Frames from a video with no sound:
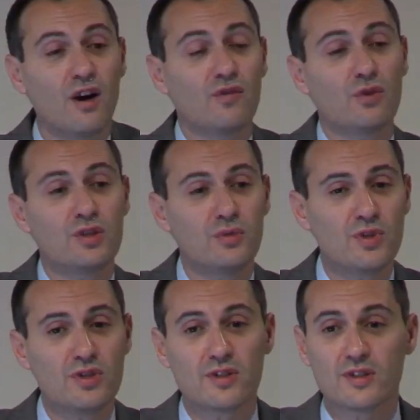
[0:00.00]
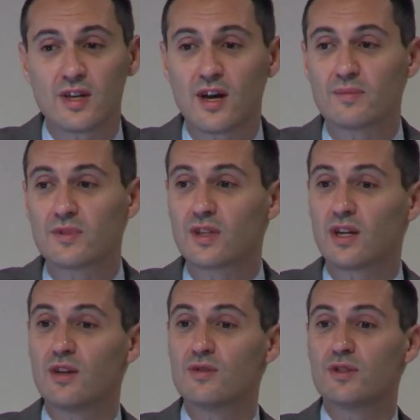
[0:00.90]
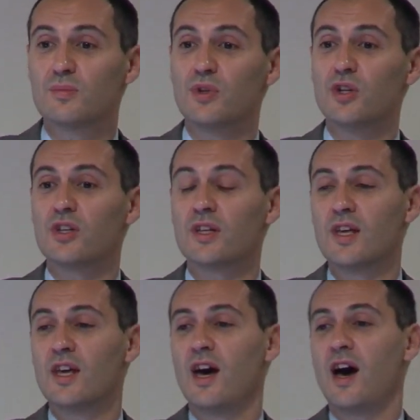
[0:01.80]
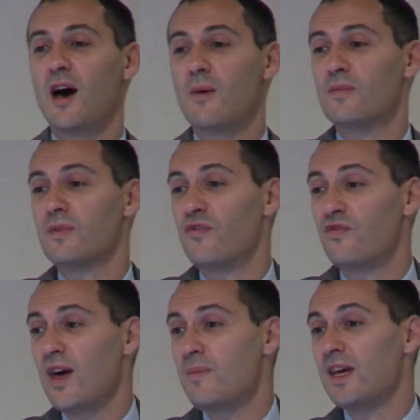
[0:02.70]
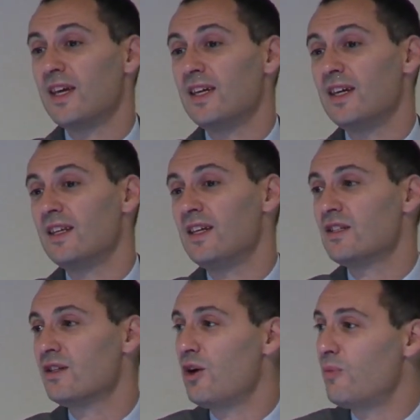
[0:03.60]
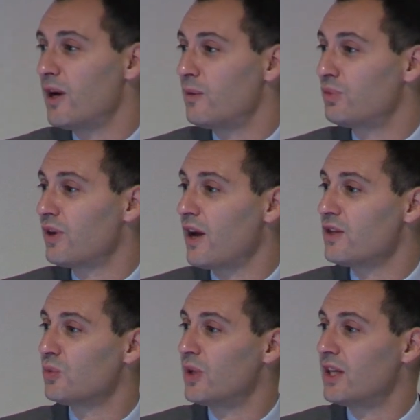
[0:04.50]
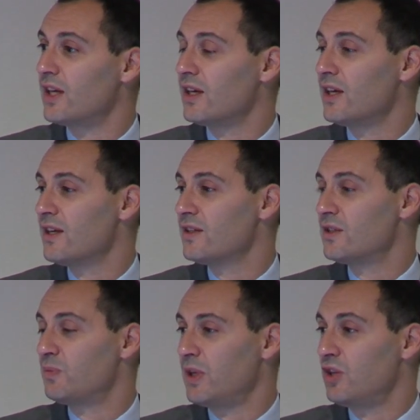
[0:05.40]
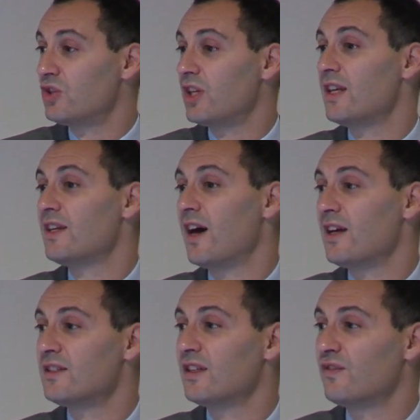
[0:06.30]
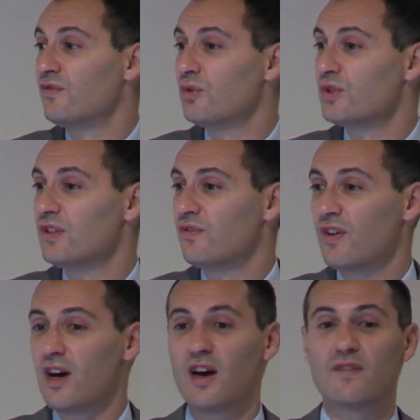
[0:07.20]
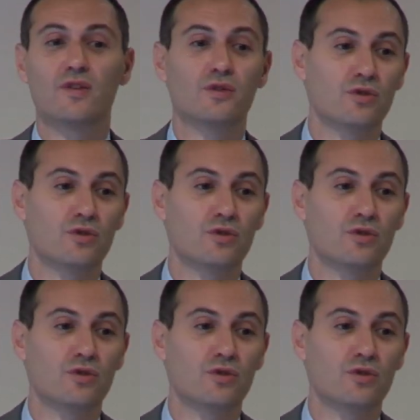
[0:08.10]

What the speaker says: Of course, it wasn't the time to close the book. Fleming, in his Nobel Prize-winning speech in 1945, had